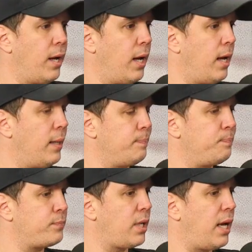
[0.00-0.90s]
Yeah.
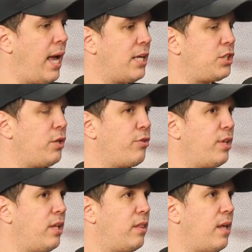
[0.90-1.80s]
Ash, do you
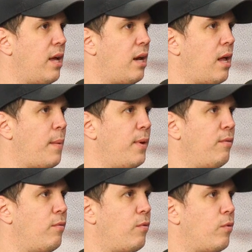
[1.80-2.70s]
think that? I
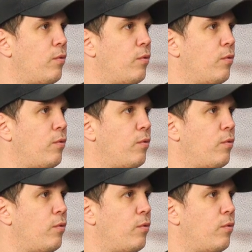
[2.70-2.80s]
mean,